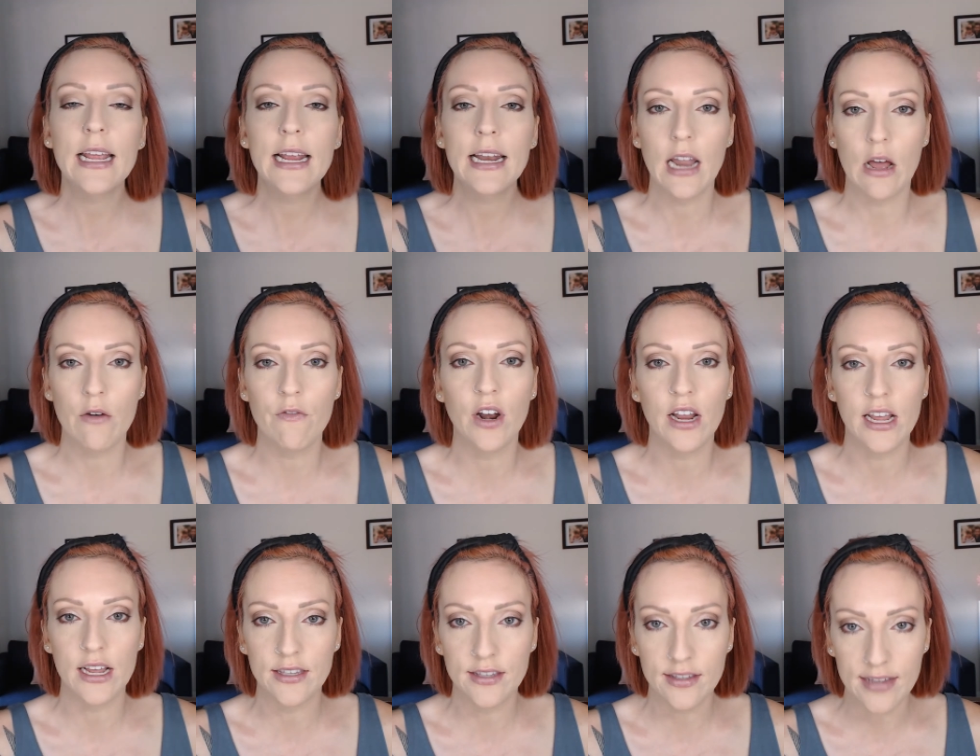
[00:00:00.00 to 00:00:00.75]

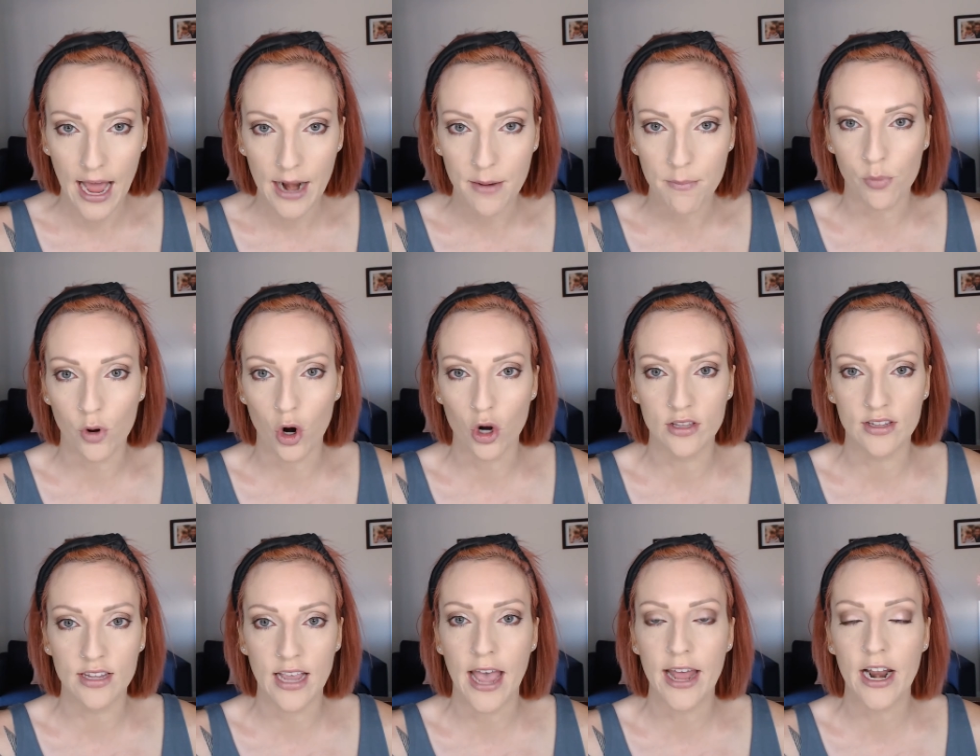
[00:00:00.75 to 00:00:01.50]
lovely satin
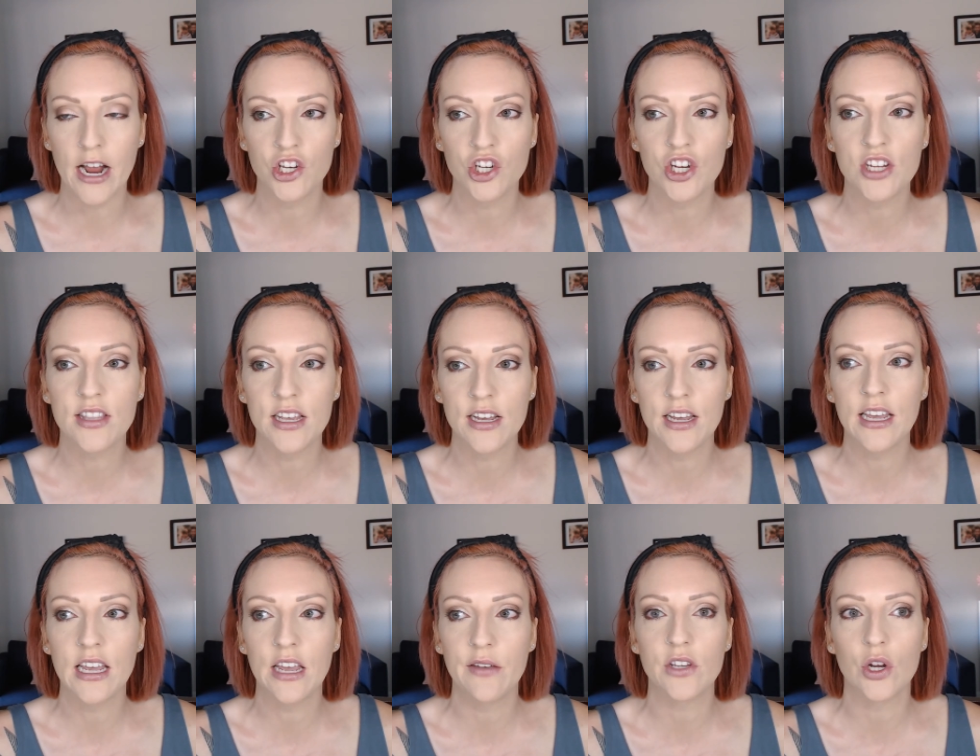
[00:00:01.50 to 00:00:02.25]
bronzer, and I just think
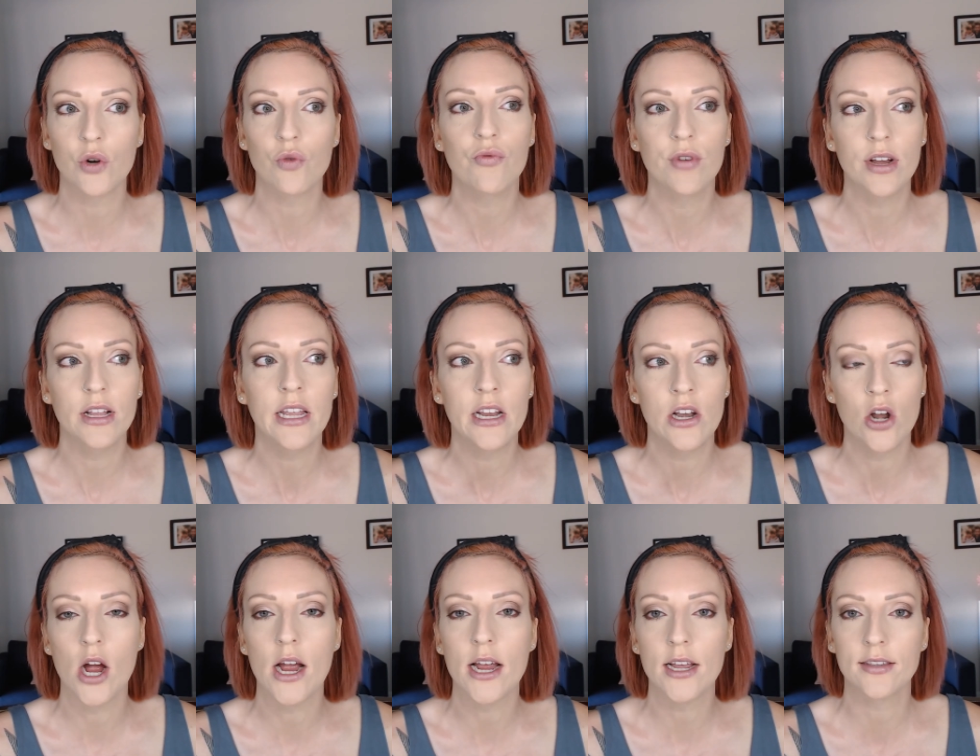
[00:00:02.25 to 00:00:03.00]
it gives a really
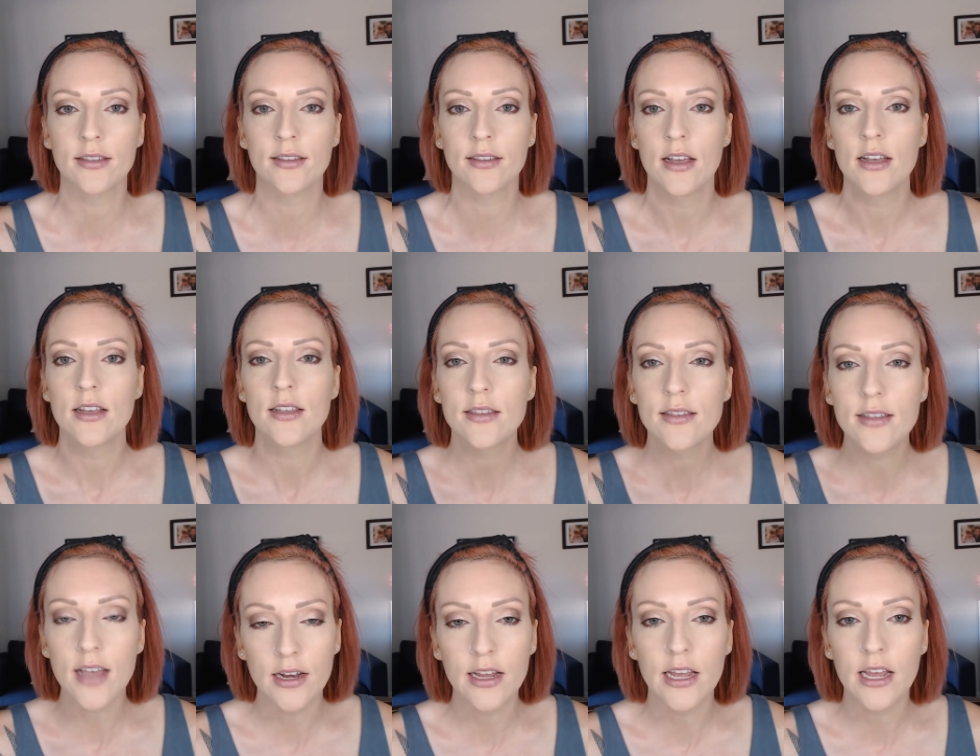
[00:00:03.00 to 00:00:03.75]
nice
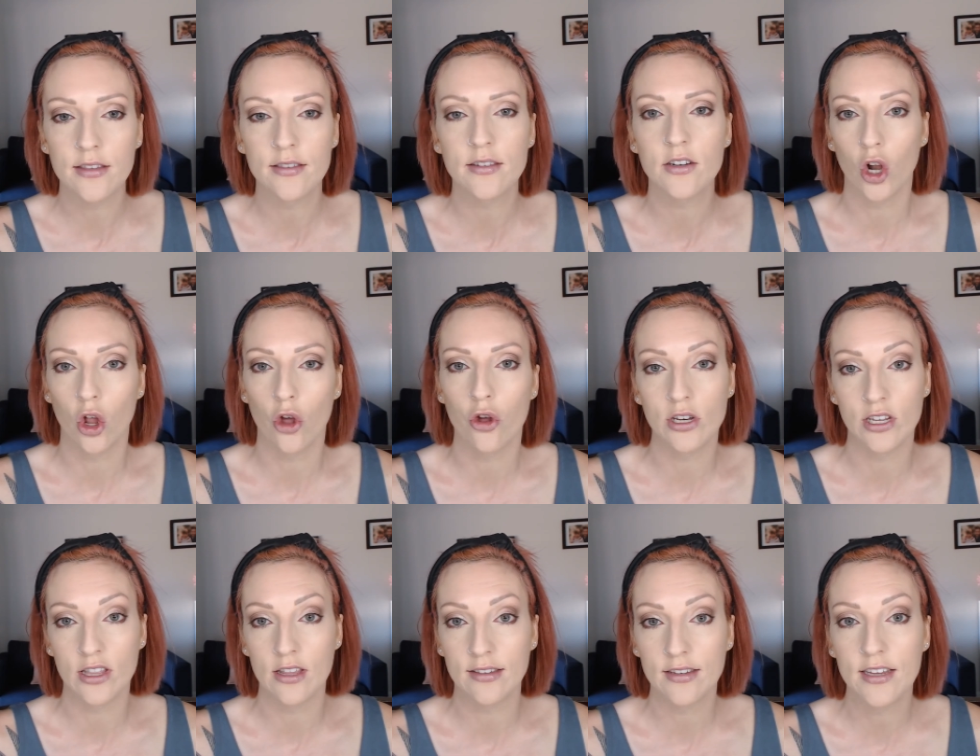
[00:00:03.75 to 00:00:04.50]
sun-kissed glow
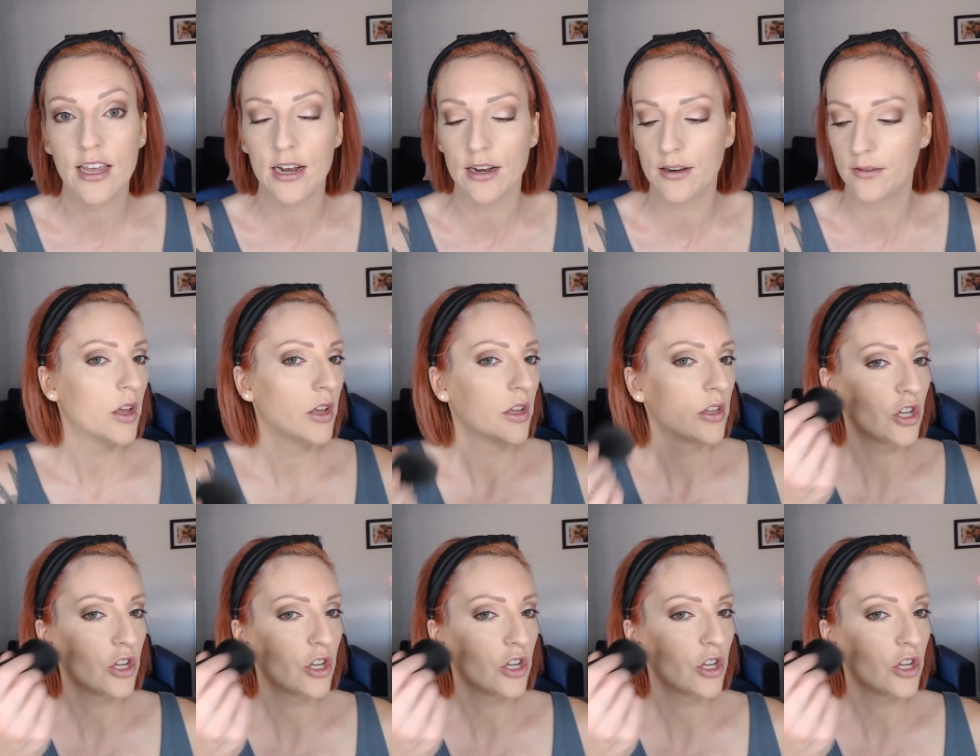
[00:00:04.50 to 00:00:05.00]
to the skin.